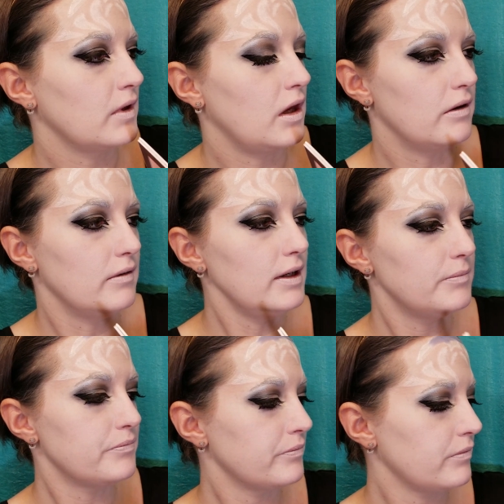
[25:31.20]
Alright,
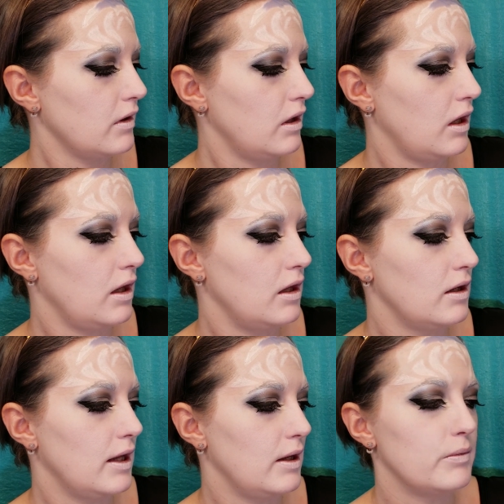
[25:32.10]
and
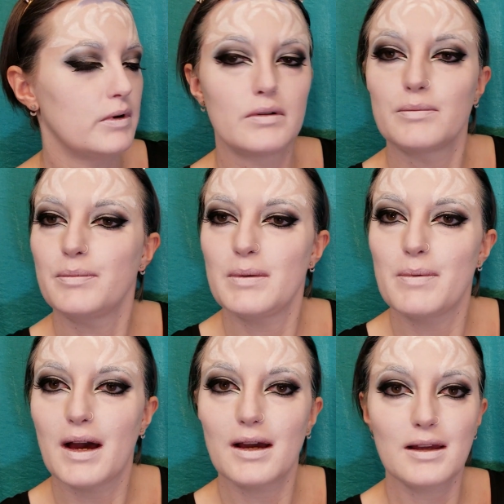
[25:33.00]
I will be
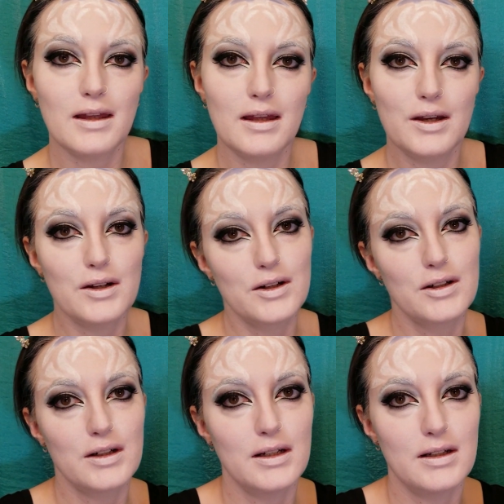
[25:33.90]
back
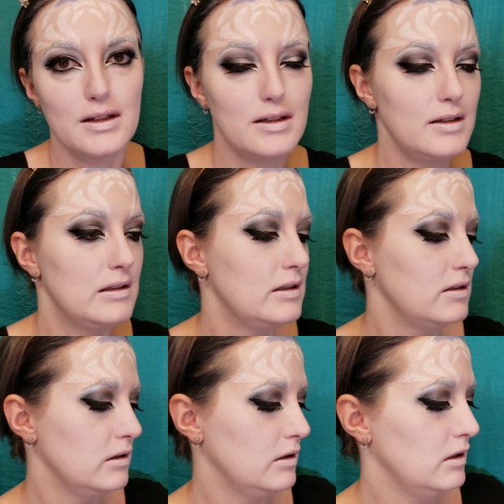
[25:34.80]
here in
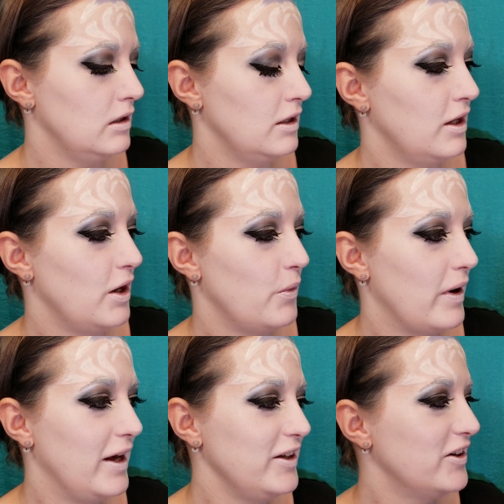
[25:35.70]
a
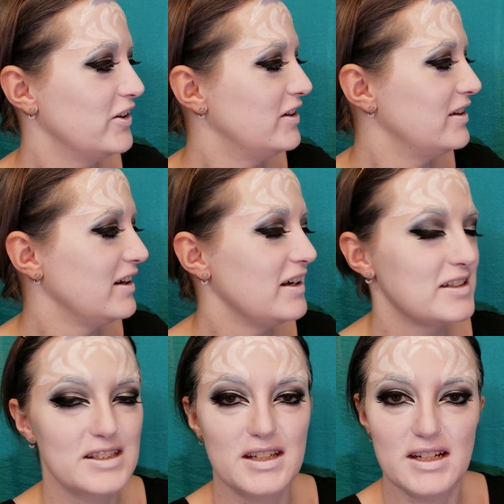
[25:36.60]
while.
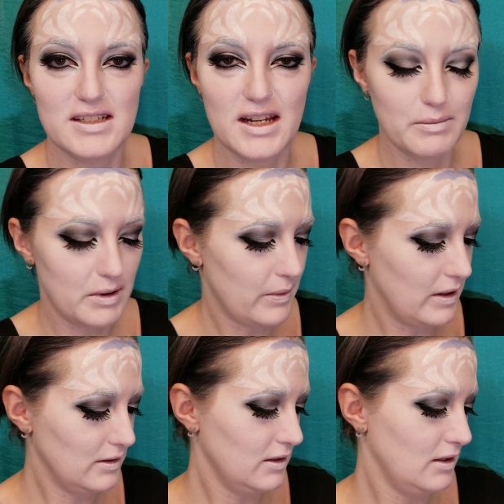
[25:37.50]
It's gonna take me a
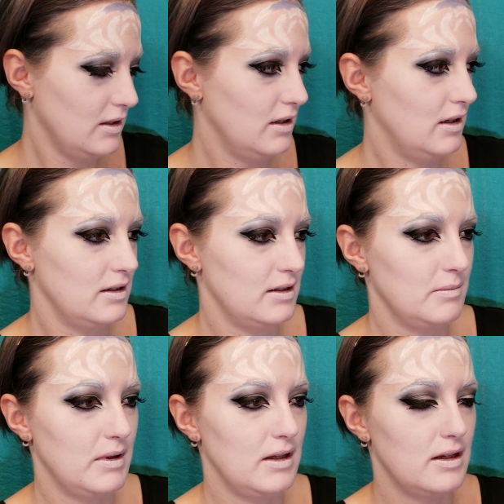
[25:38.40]
while, and
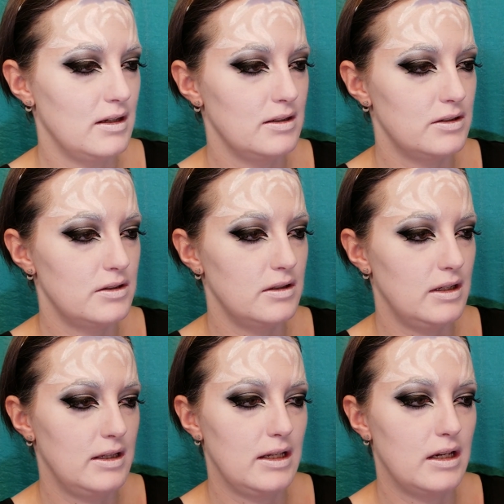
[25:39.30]

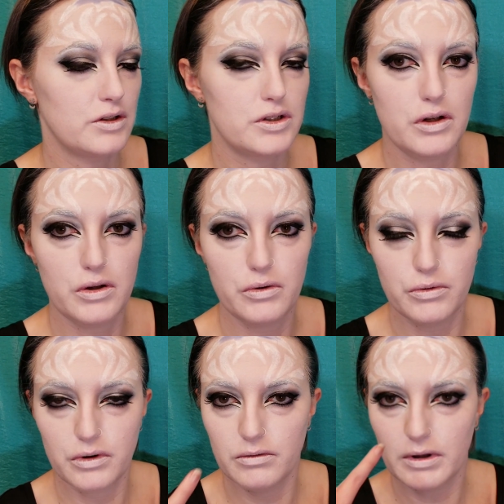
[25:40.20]
then I'll show you
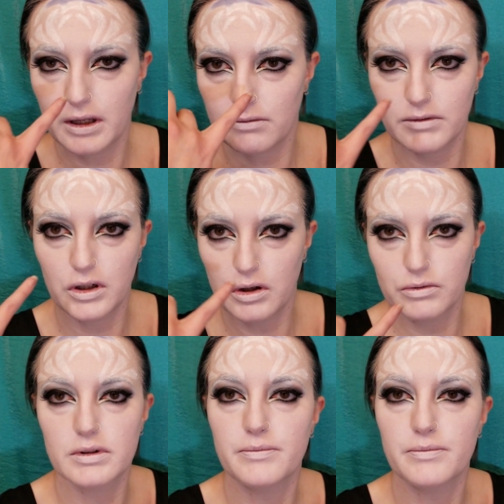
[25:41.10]
like the nose.